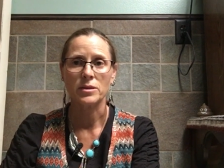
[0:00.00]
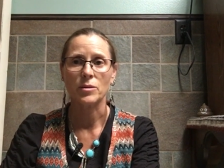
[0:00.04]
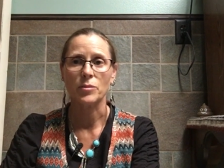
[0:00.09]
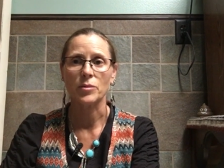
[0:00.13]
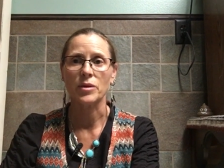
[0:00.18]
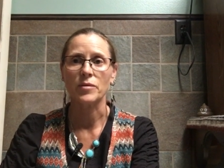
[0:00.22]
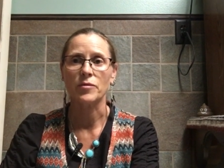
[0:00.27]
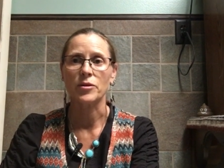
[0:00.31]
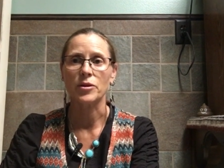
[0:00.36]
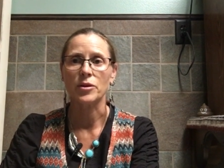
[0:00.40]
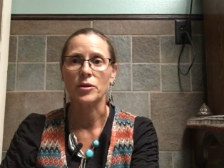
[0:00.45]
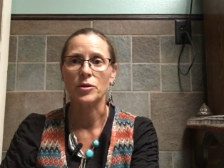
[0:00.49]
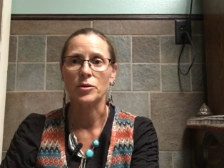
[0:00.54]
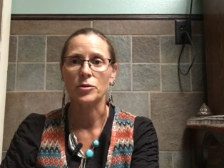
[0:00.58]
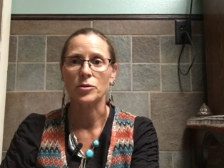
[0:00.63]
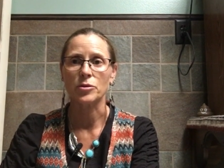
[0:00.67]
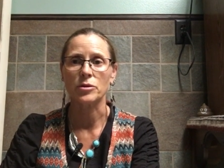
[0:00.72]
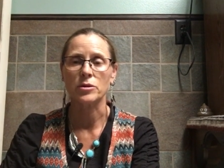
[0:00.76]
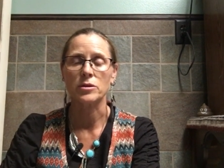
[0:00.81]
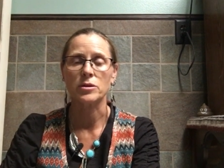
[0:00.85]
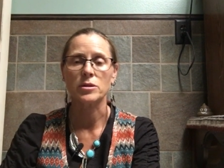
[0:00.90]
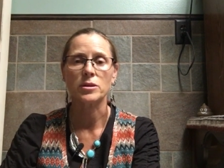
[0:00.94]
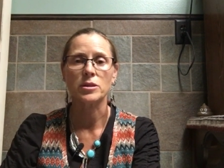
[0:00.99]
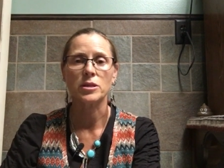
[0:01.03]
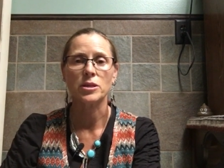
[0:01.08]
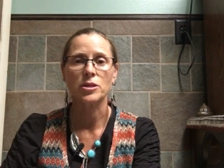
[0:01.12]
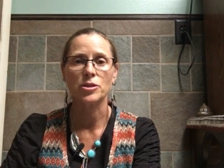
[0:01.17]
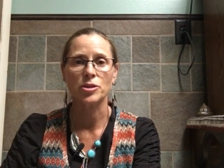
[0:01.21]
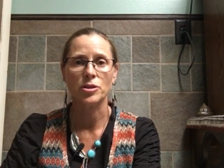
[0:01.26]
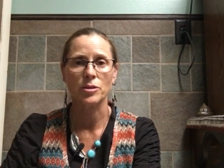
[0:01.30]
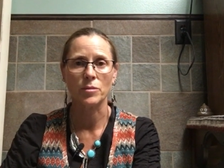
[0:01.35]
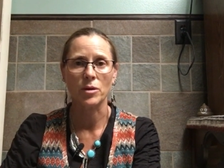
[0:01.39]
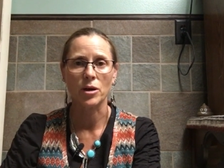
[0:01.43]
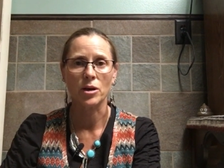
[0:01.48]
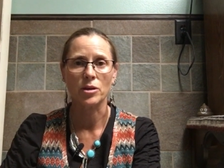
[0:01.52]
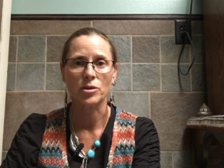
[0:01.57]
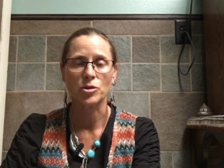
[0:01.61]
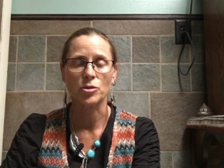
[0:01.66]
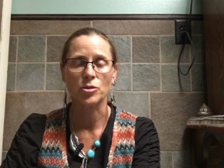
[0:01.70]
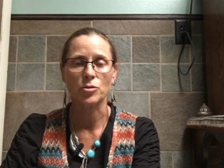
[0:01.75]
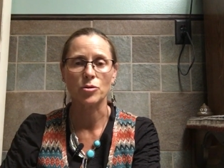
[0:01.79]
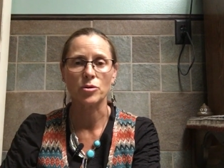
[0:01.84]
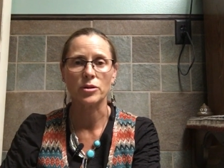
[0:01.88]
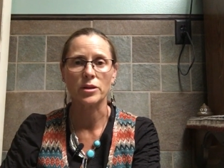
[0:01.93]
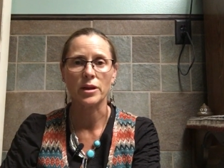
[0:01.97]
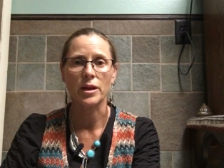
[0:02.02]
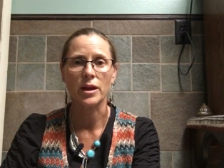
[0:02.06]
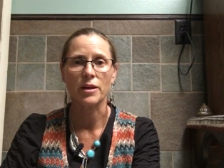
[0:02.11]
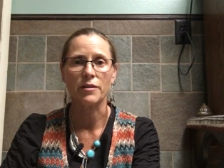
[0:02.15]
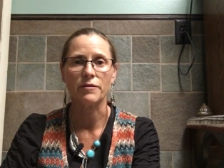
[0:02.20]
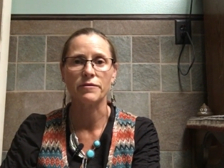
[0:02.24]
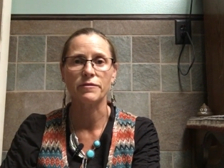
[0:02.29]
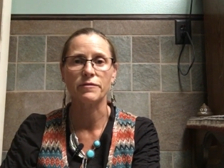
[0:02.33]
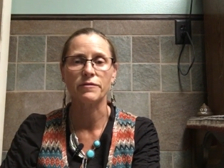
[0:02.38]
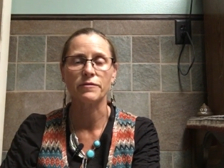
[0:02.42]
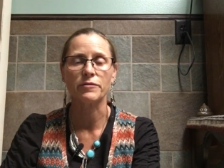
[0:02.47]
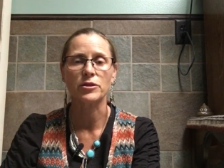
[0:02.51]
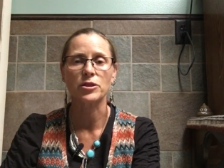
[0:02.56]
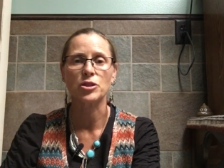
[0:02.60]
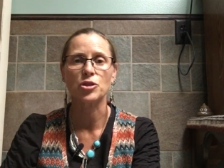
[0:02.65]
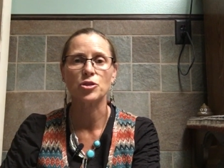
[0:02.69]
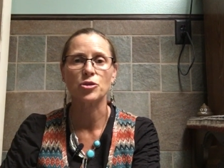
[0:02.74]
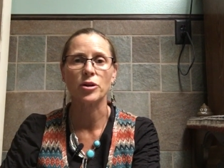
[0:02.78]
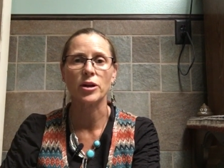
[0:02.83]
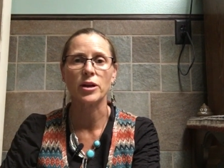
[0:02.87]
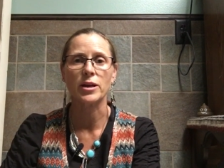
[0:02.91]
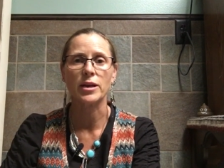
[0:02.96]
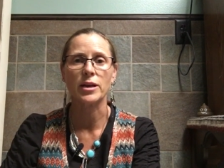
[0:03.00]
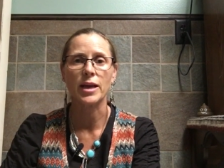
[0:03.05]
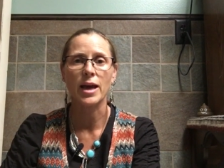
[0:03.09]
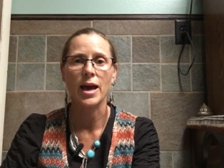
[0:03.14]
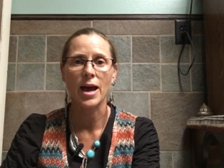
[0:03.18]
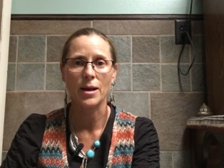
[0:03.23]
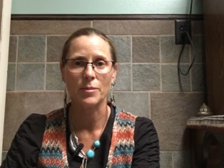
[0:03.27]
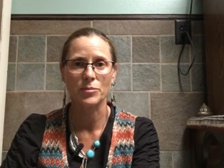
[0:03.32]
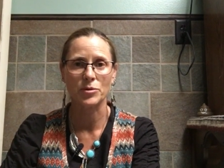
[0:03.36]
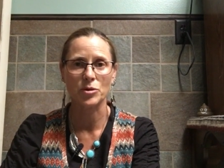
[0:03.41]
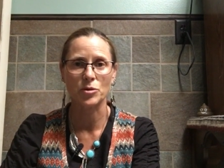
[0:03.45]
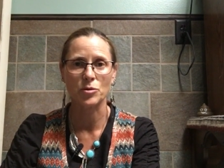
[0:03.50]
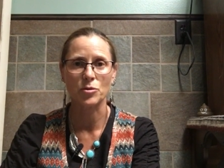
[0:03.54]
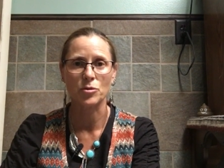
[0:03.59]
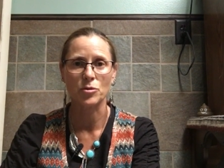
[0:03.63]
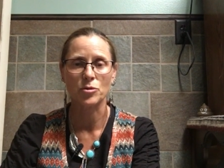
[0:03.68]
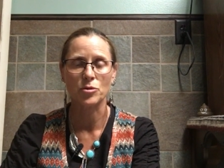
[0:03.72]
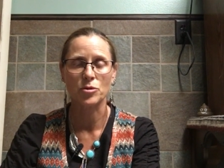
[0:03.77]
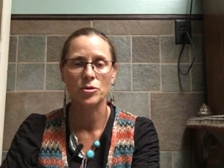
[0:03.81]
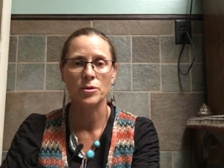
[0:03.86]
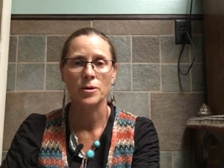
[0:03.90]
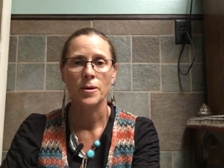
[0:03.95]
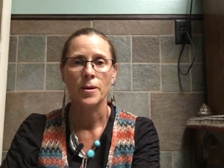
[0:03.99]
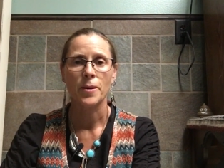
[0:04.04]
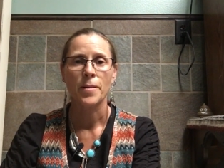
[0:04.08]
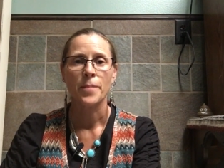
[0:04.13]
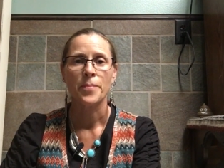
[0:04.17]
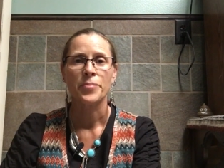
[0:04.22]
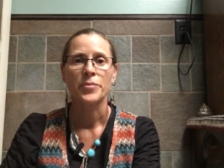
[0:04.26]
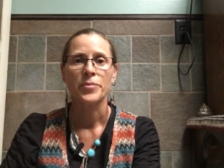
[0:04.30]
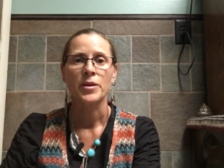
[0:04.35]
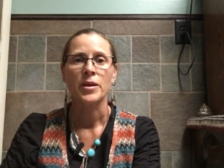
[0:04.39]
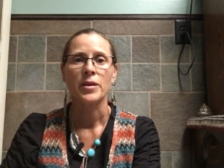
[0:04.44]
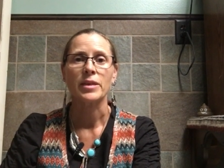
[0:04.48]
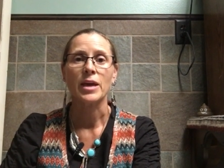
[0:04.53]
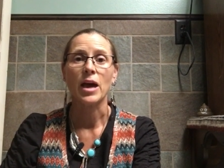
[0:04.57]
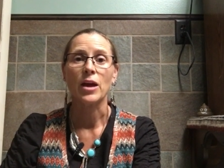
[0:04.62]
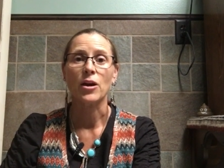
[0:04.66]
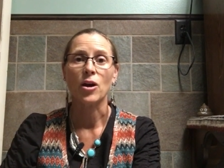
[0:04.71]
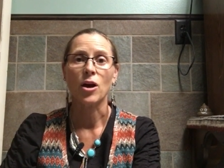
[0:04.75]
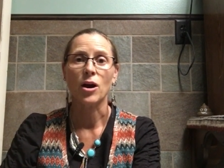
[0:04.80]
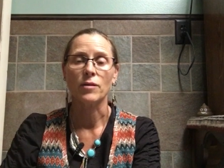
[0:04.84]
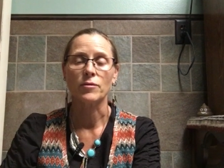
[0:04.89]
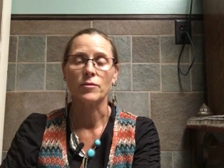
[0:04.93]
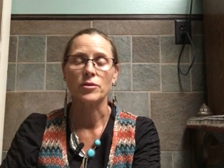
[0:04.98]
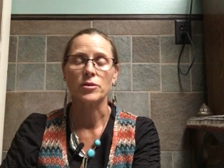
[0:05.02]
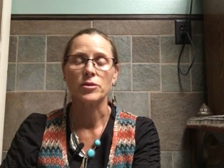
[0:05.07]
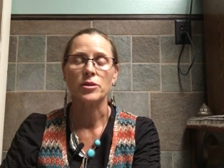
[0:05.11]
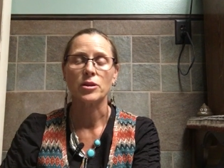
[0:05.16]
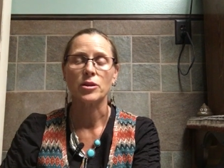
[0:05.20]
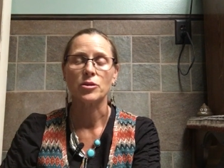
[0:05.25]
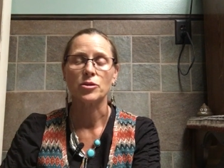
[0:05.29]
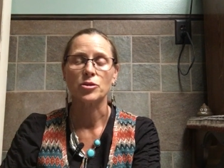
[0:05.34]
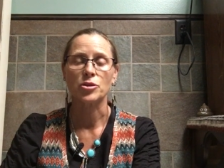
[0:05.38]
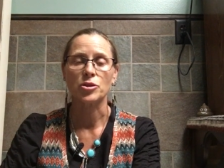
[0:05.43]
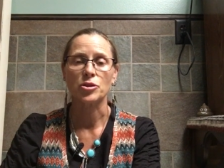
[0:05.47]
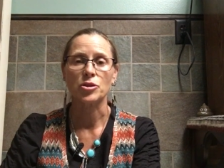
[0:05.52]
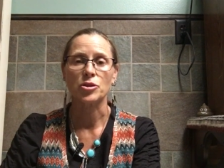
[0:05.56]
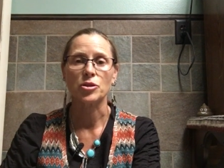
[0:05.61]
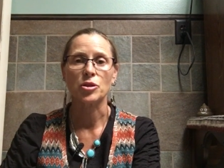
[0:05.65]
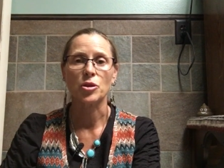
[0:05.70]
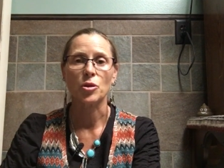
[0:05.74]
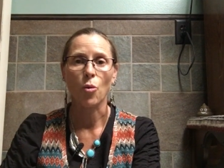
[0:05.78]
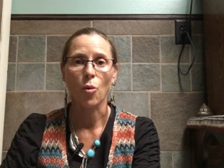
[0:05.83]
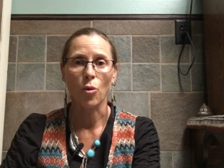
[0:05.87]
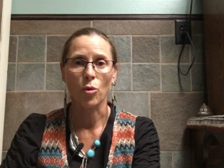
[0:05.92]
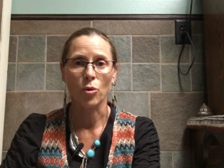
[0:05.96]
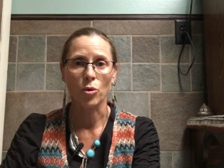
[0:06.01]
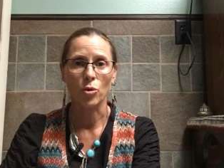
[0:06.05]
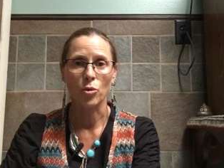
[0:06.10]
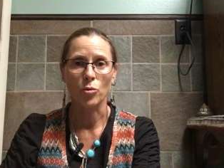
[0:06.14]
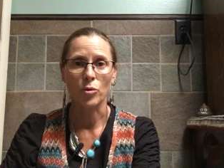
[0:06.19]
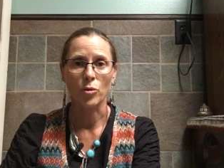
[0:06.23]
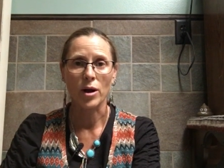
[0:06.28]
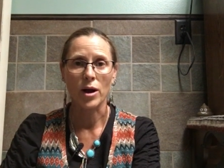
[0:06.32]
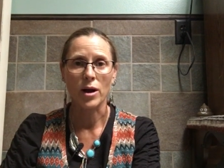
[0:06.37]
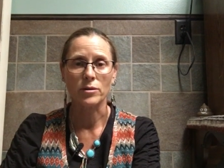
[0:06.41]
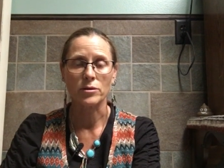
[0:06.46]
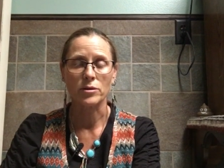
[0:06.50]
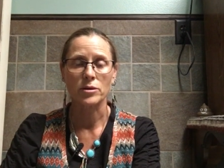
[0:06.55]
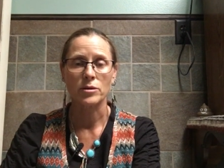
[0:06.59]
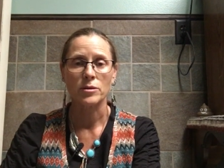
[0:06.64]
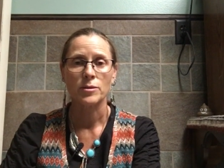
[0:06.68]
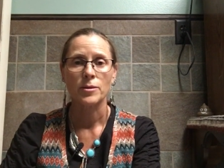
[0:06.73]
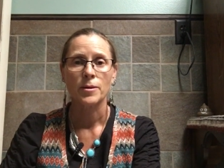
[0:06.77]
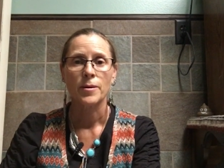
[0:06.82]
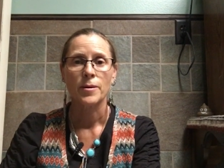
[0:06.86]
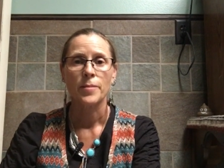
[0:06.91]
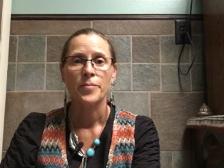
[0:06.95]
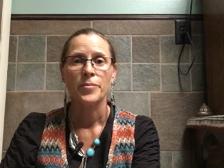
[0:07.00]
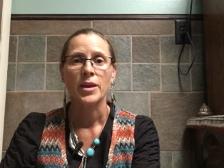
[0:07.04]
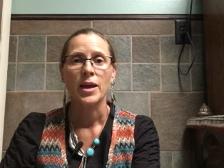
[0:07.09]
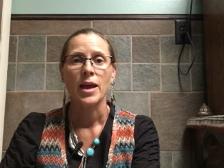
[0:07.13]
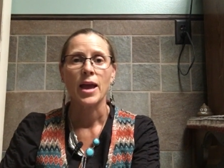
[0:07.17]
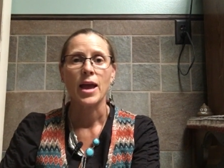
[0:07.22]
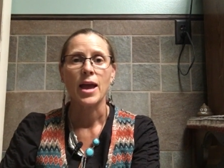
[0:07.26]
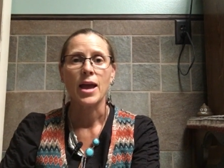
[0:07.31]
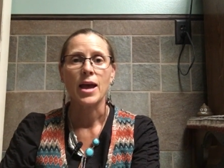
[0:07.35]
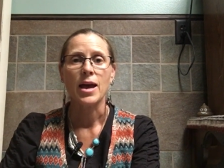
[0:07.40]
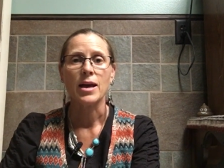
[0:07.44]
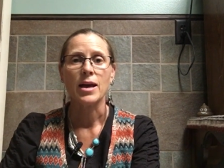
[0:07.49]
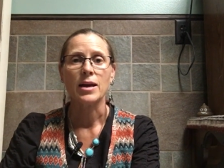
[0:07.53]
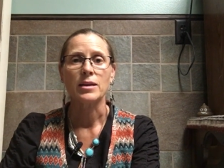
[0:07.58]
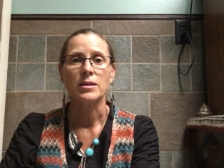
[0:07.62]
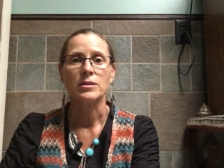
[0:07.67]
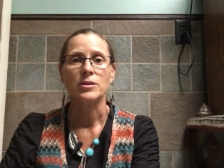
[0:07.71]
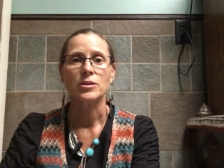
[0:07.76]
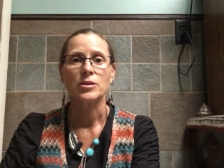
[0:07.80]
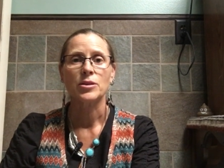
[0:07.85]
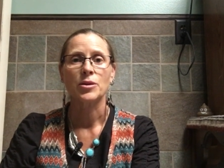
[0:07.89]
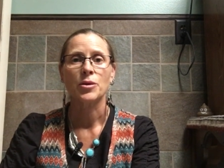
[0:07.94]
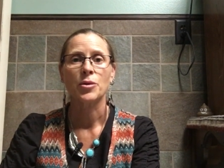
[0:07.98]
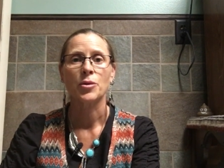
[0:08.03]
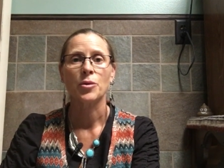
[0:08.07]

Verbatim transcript: that we even include in this teaching module that have freeze dried capsules that obviously are just the oral route. And